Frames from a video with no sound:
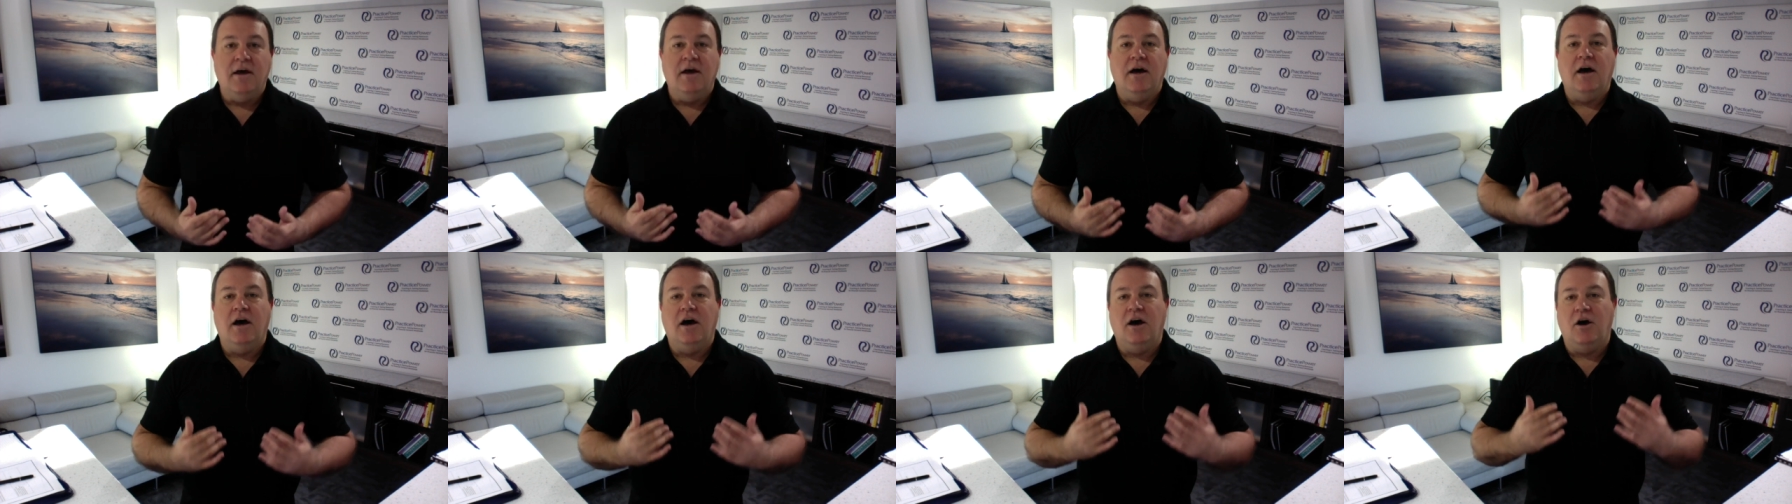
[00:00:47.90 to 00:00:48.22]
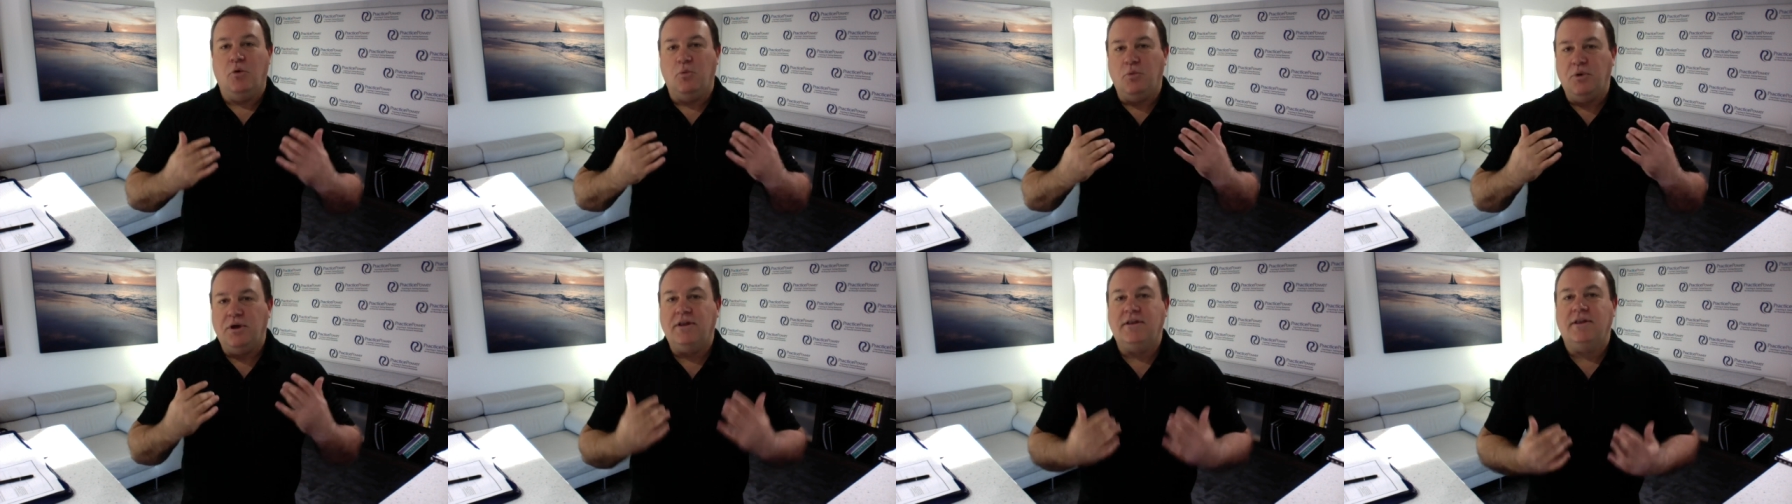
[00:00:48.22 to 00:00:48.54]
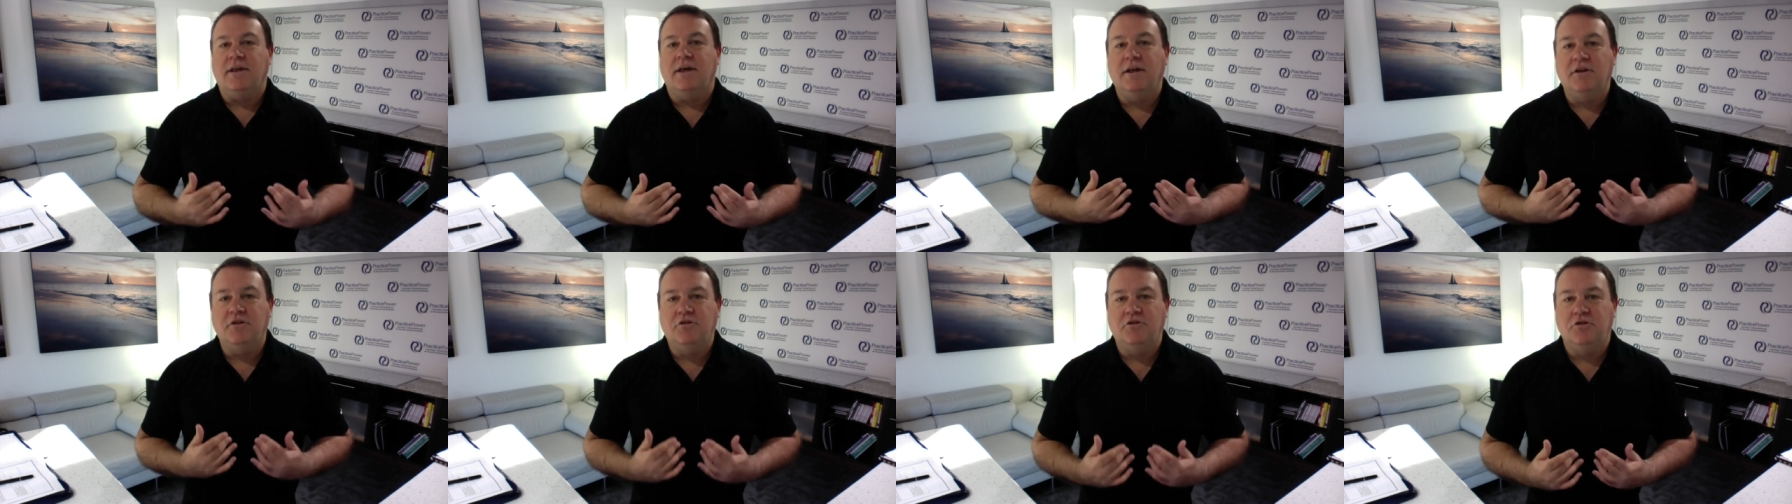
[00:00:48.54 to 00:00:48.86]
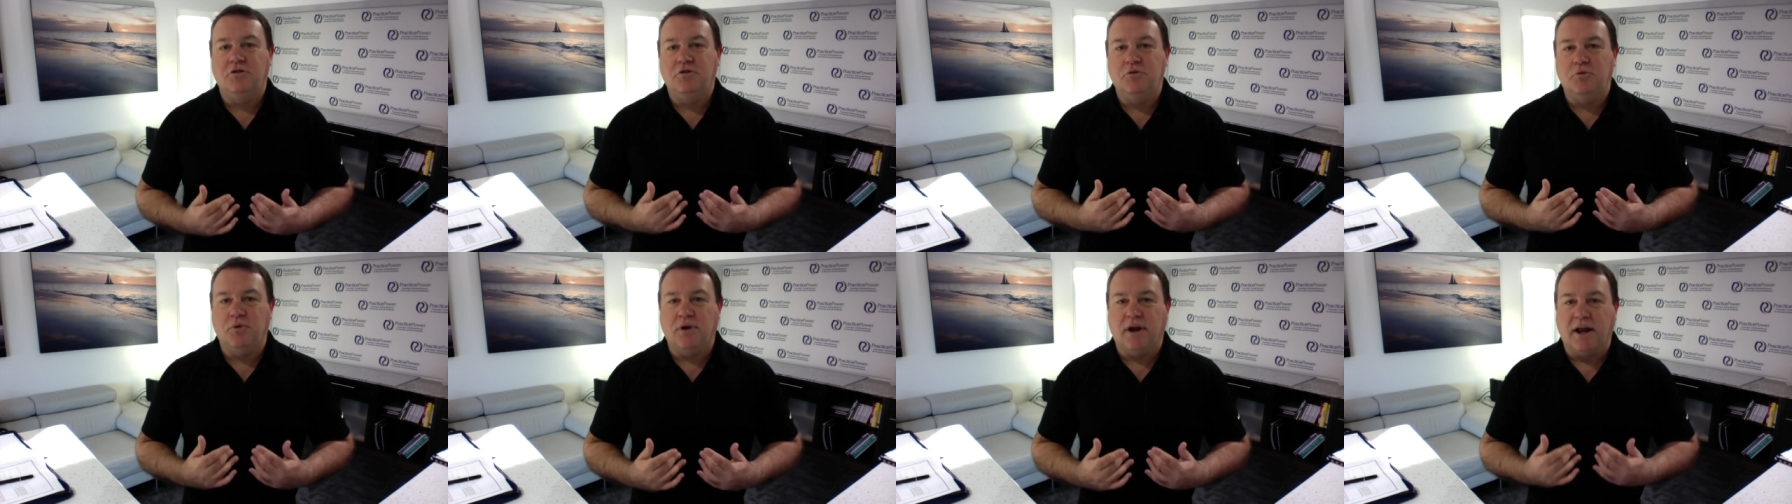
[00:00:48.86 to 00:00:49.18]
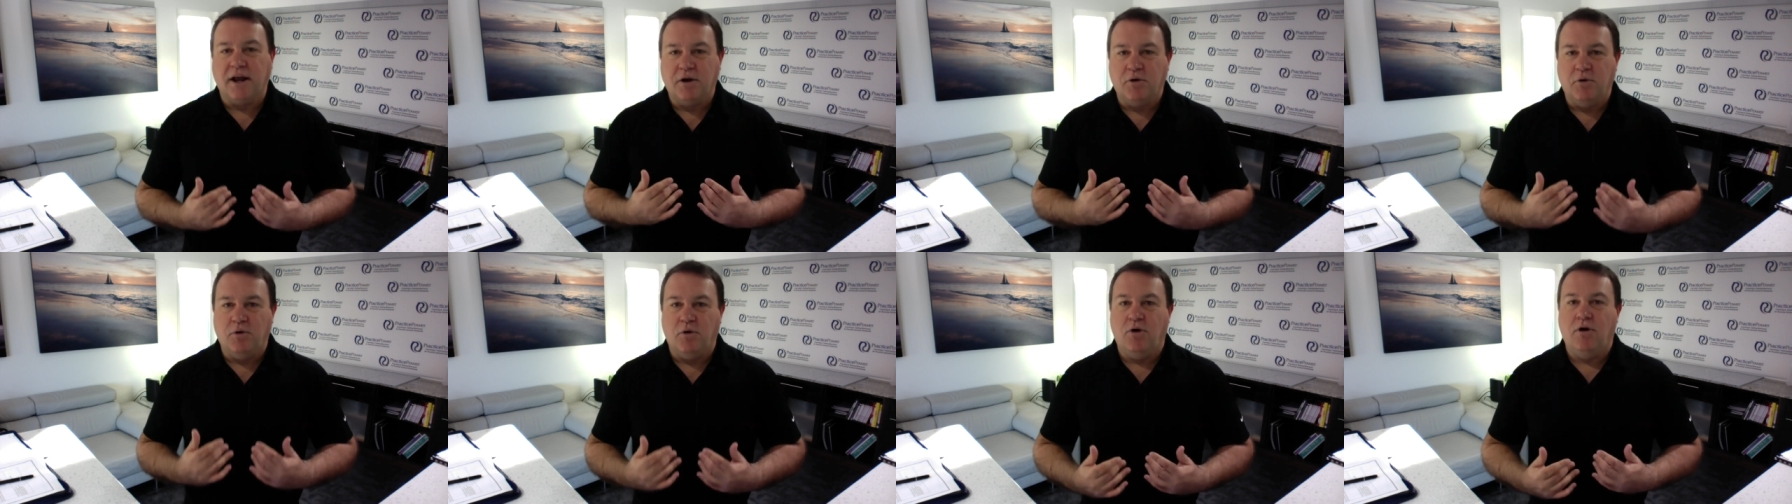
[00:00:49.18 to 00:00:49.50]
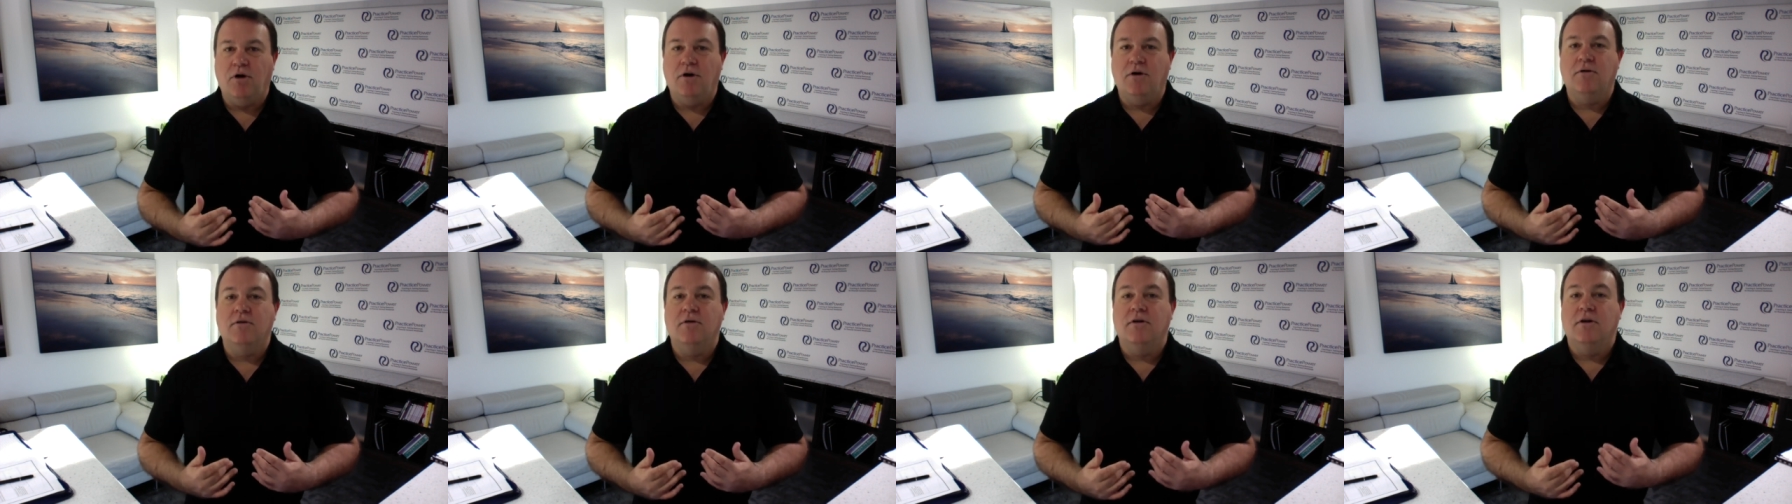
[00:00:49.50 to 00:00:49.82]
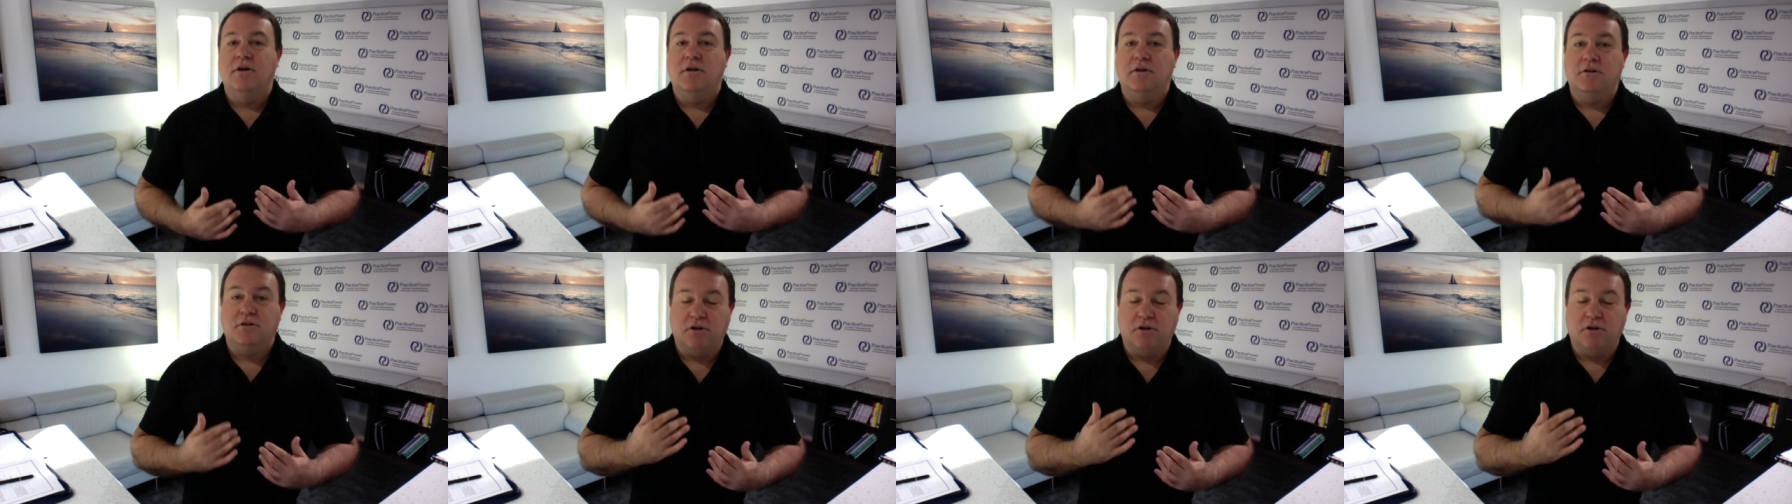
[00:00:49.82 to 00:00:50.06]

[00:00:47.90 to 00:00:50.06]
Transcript: uh, we tend to what I call